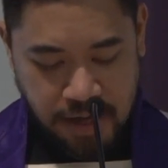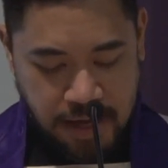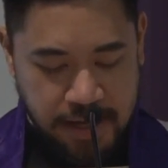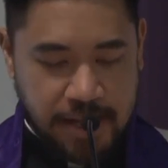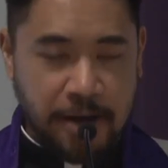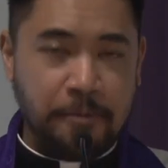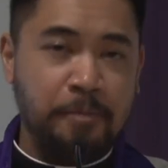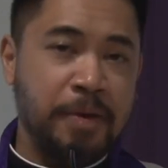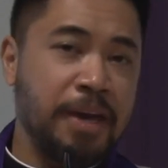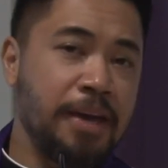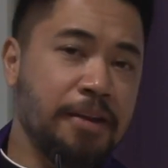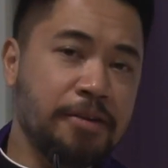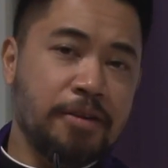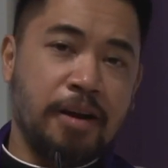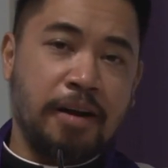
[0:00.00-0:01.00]
Now,
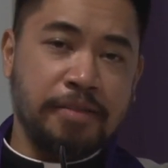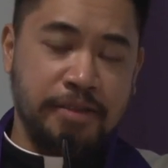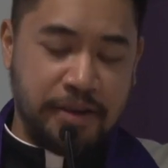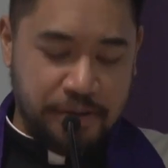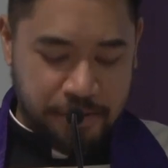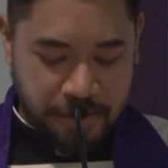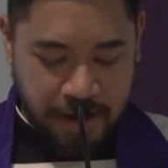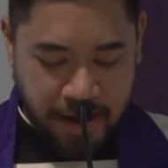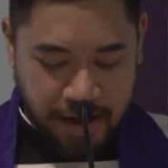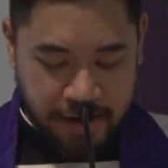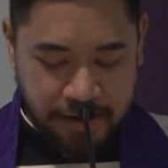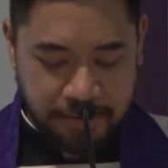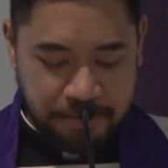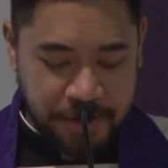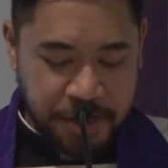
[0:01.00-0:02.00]
Peter, on the other
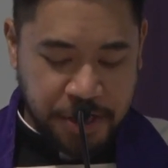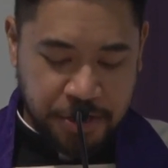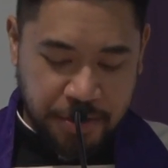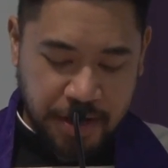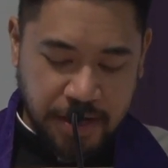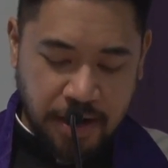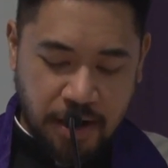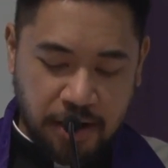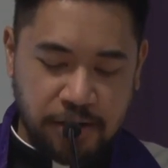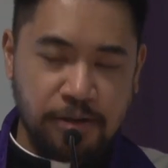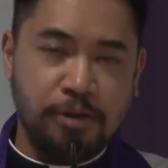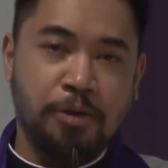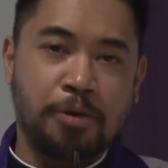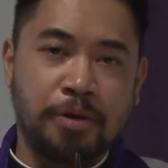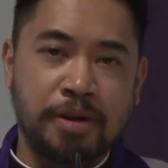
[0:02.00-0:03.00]
hand, betrayed our
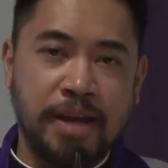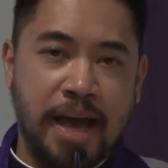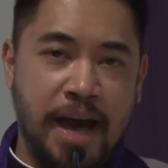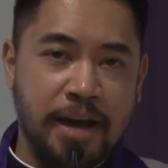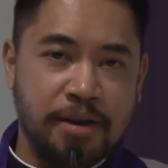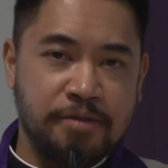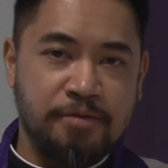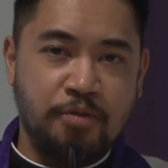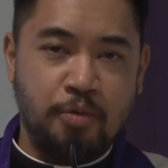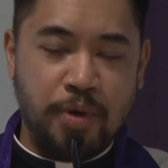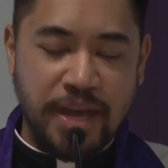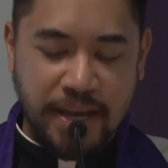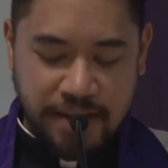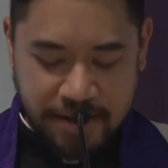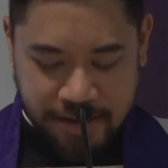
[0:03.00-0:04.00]
Lord out of
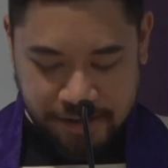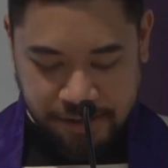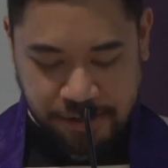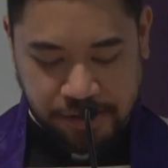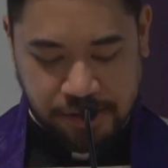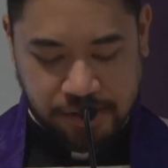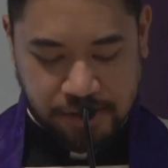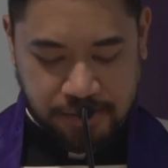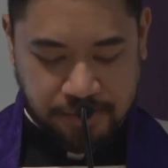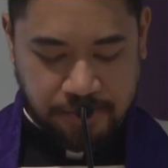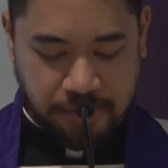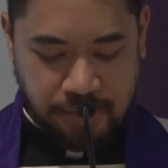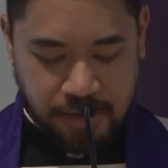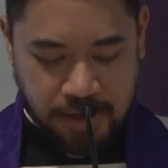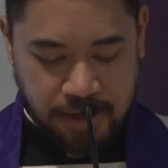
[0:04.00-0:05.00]
weakness.
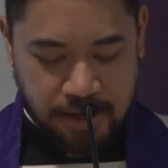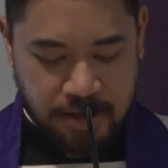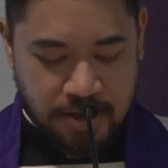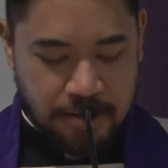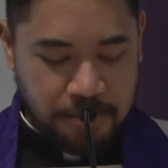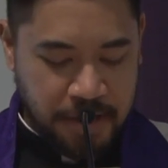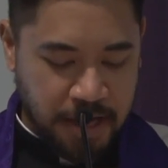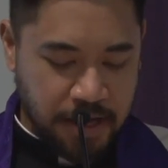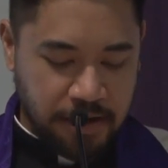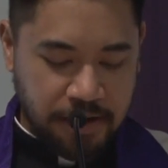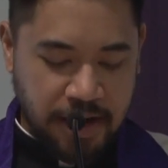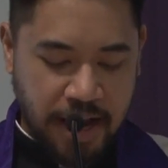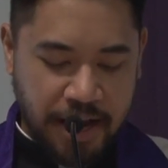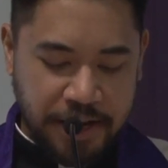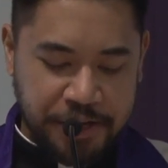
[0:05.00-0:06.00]

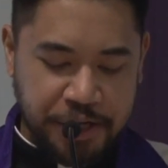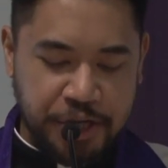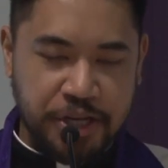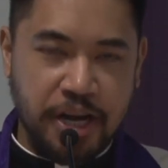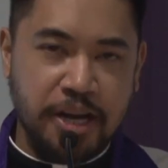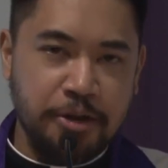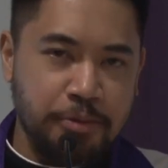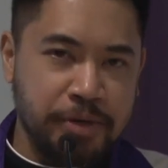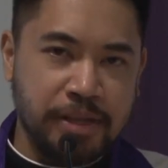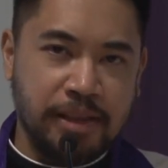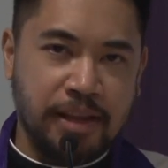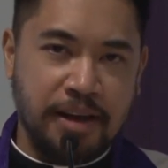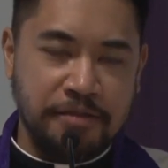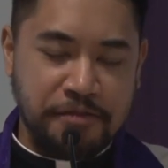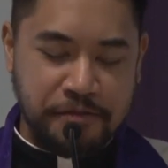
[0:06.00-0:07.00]
Peter had a
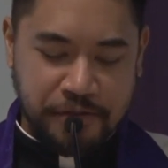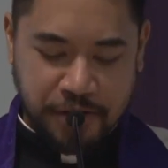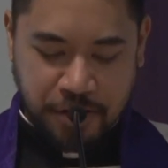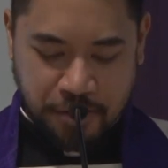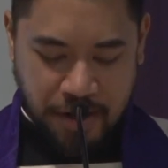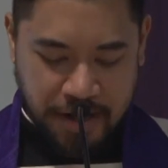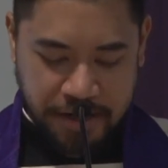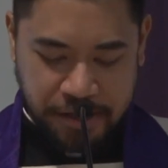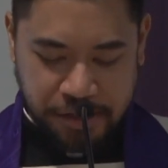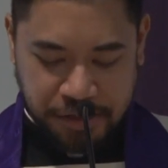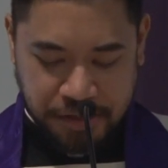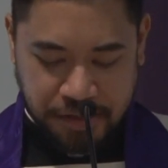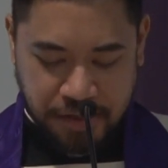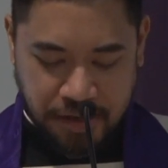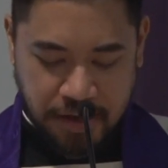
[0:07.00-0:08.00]
genuine love for
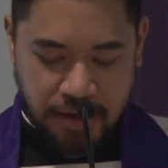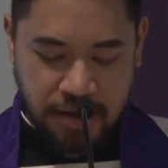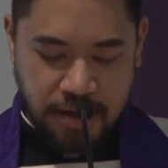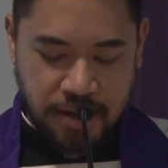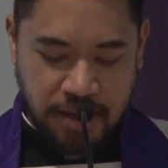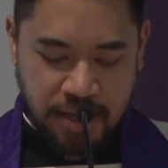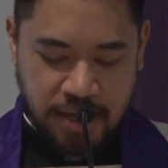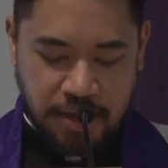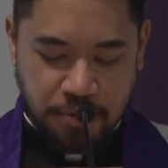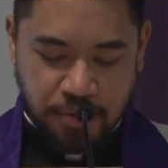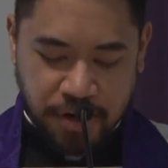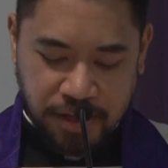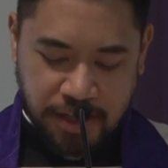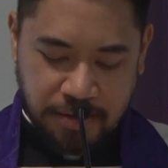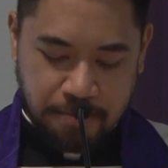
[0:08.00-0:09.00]
Christ. He
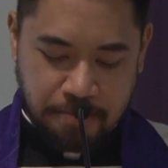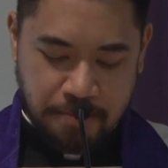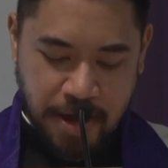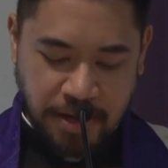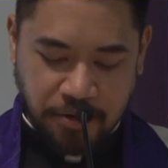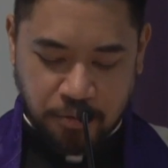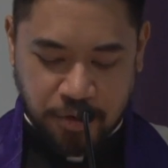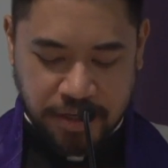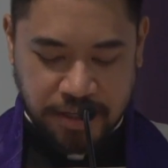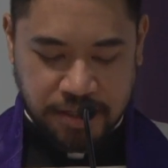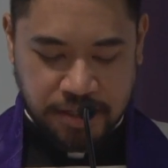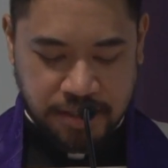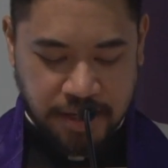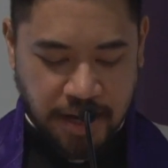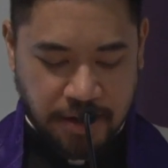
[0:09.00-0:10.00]
really meant what he
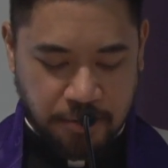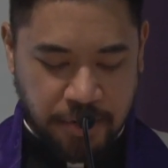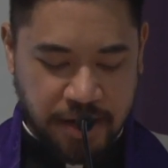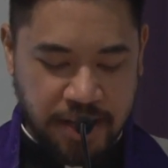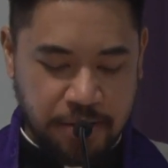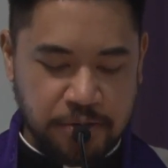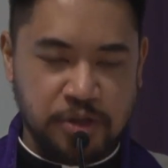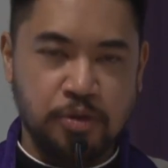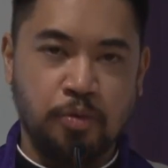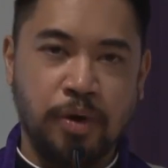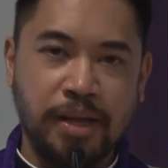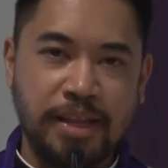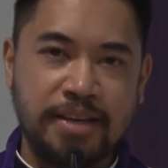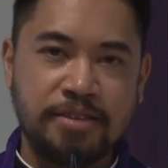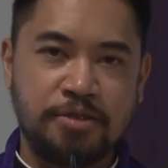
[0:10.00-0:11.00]
said when he was
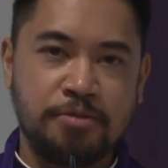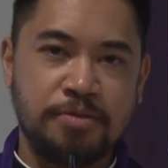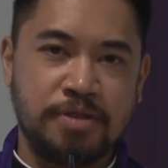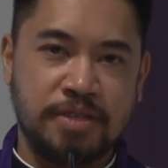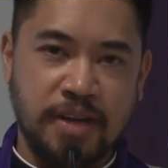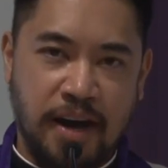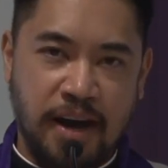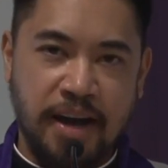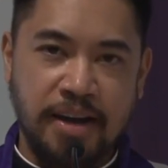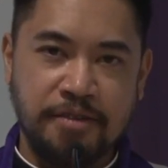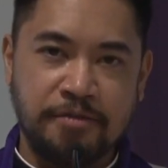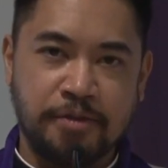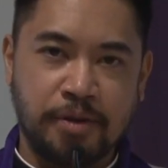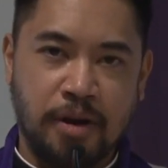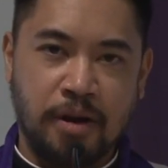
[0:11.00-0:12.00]
willing to die
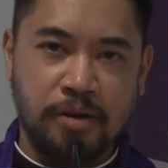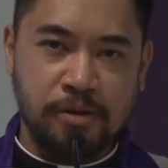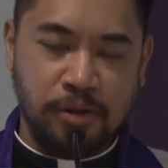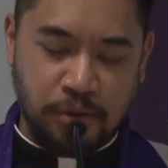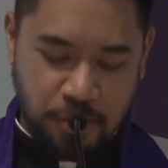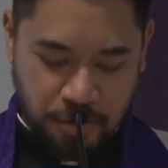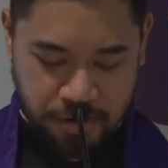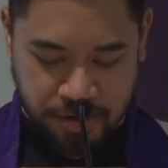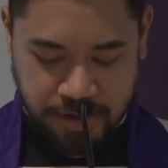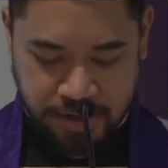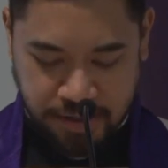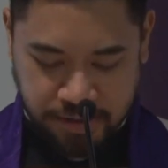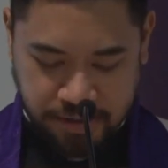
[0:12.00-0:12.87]
for our Lord.